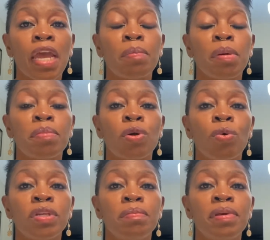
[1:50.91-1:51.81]
I remember
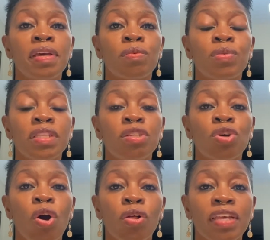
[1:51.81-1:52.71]
Cody being a really
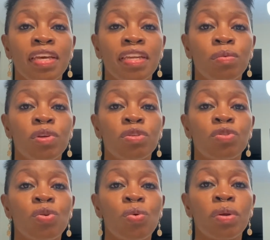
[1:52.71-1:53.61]
tall kid, and we used
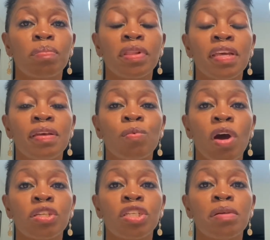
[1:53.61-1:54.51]
to go and
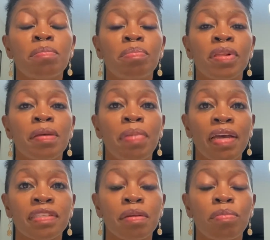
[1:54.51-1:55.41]
watch him play
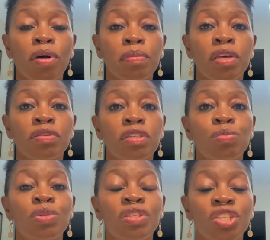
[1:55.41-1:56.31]
basketball because he
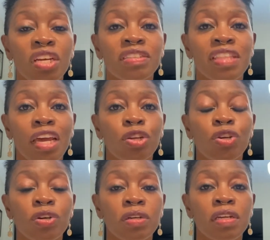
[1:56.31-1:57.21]
was just that
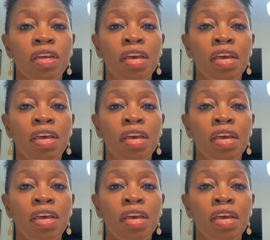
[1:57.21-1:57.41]
good.